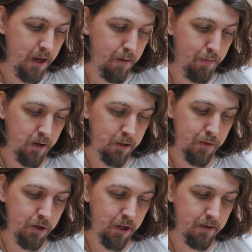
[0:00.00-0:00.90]
It
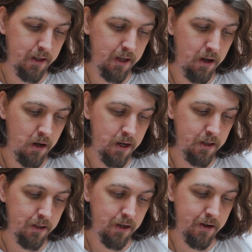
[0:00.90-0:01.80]
prospered due to the
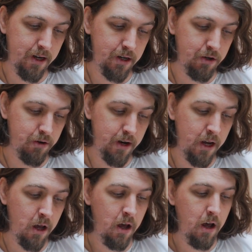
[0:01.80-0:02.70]
ironstone
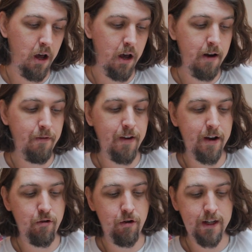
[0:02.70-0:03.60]
industry, iron
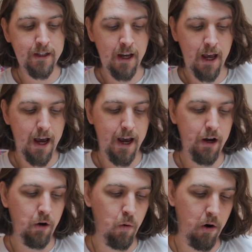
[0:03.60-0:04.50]
foundries and
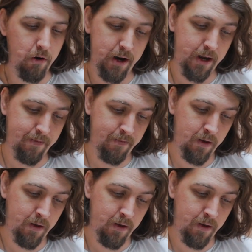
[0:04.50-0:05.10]
a quarry.